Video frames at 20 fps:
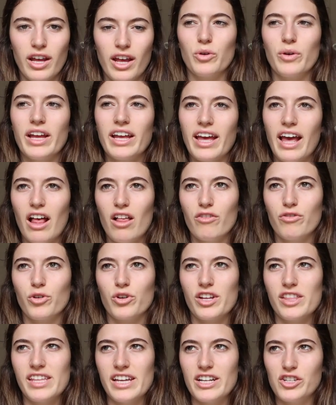So in
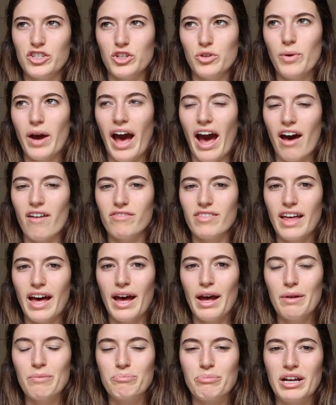California they do have that,